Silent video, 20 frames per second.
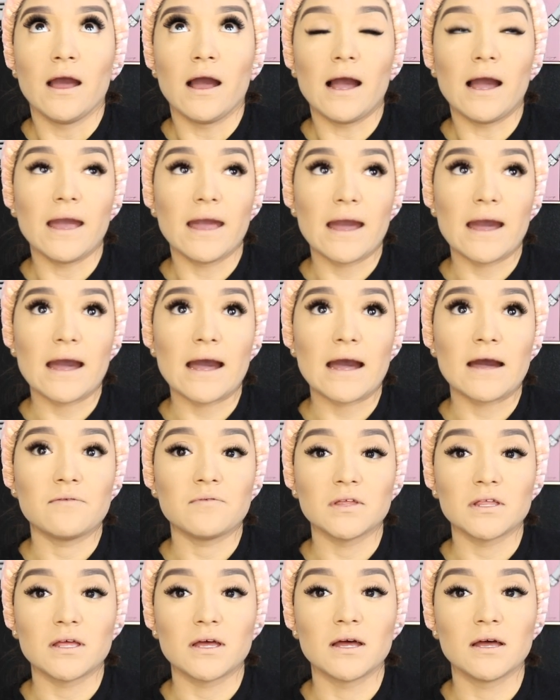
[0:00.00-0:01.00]
I
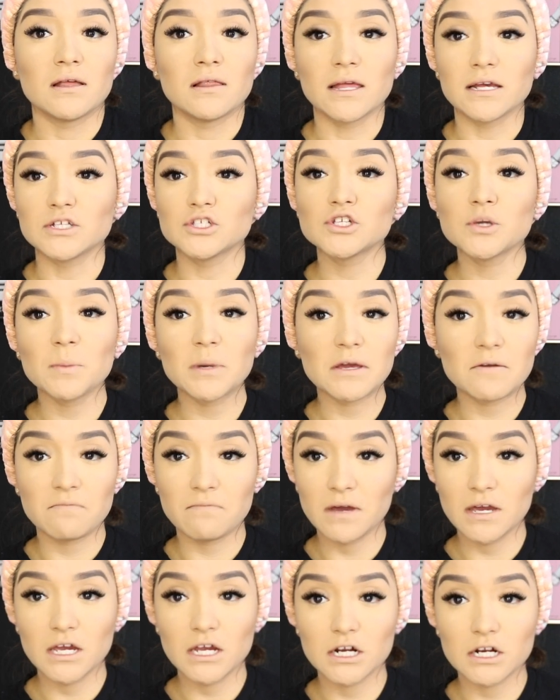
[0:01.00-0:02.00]
have like so many
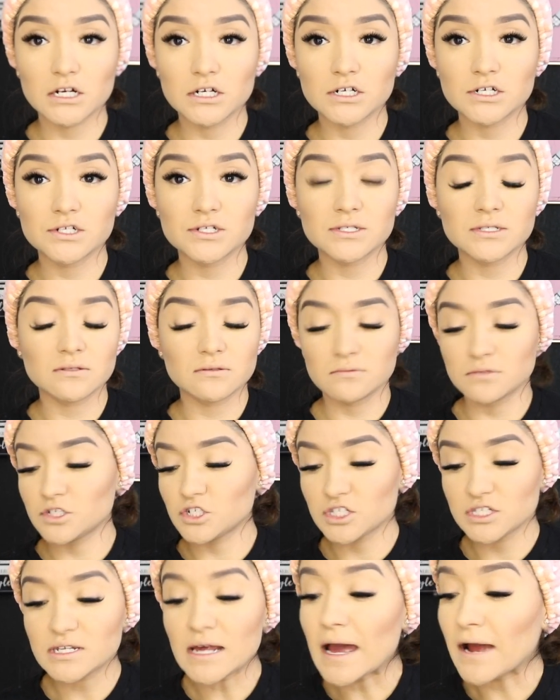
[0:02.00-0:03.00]
figures,
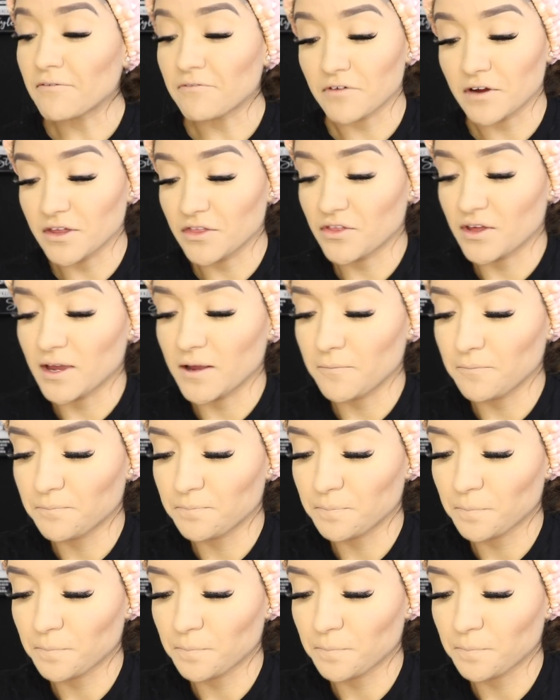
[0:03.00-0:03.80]
just everything.